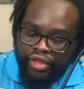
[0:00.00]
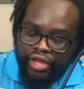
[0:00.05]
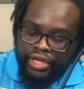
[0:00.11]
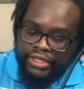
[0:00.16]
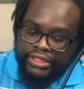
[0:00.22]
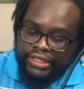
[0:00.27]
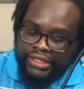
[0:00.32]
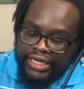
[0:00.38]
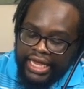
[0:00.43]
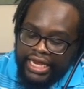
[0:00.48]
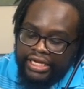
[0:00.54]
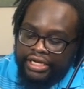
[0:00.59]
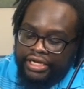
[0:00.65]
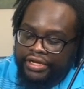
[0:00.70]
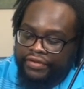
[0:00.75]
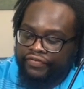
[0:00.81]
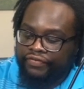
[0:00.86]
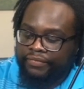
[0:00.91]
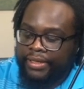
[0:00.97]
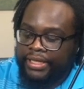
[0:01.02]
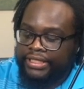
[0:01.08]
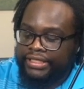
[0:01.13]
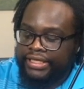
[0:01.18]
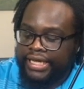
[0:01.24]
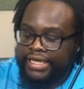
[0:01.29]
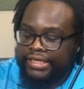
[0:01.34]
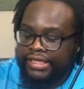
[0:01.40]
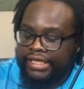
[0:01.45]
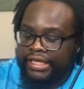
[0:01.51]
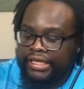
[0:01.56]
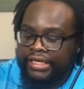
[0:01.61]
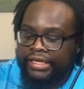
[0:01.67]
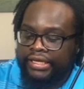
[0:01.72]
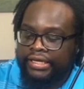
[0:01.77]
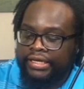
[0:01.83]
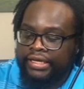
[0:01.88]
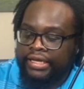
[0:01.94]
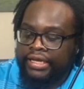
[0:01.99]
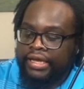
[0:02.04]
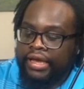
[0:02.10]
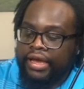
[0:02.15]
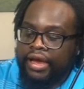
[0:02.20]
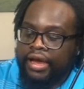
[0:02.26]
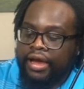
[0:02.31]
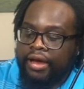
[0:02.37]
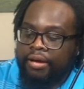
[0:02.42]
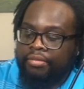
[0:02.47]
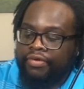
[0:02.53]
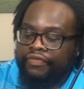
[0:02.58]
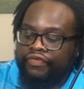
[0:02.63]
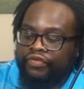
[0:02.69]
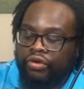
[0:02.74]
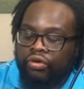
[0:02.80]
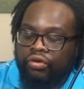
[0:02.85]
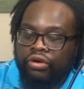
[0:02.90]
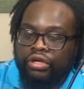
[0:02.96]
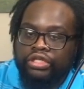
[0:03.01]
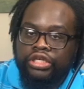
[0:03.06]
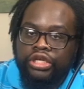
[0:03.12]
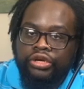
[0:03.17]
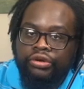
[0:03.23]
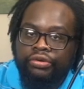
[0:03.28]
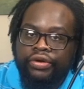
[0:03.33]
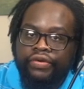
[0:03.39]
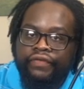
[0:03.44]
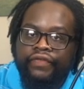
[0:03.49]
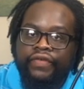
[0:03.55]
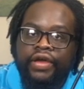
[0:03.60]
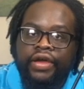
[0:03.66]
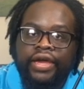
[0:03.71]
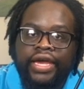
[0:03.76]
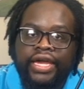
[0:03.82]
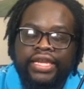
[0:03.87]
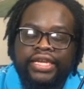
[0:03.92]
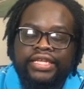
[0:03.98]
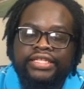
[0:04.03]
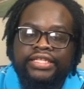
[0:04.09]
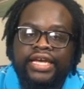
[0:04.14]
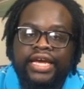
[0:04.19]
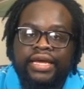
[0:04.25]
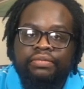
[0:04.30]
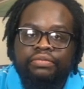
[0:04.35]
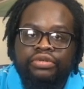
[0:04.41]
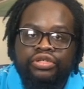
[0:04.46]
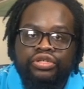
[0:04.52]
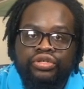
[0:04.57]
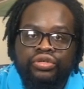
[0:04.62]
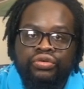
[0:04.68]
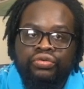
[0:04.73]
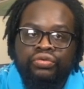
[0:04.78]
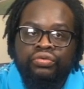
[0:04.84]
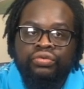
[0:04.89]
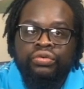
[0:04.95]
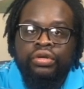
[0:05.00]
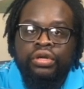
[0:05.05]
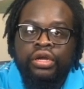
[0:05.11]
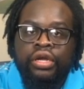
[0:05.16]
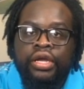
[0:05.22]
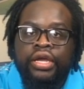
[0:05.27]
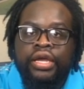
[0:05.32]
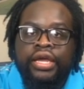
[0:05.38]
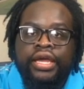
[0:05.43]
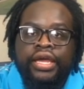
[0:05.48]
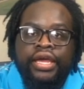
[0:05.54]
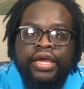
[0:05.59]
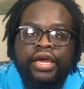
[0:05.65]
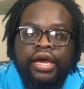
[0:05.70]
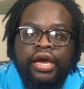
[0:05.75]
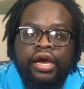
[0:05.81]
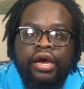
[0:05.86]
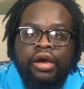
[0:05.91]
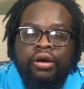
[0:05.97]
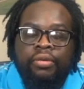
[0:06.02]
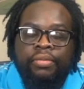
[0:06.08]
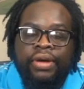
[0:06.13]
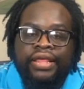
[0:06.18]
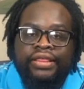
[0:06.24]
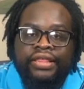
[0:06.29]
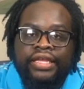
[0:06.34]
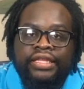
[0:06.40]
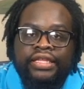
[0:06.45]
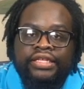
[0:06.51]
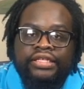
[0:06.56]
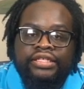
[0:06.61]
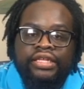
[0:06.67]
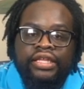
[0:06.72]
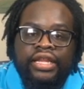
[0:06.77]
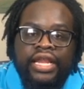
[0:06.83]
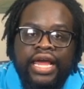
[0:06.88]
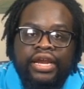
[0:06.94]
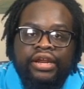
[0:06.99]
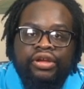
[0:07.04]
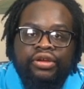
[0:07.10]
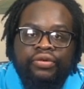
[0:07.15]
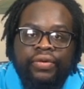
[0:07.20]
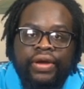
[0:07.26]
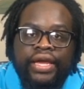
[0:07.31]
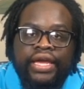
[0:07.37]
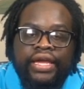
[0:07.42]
It's a lot of good information, I think. If you're going to career fair anytime soon, I think this is a lot of great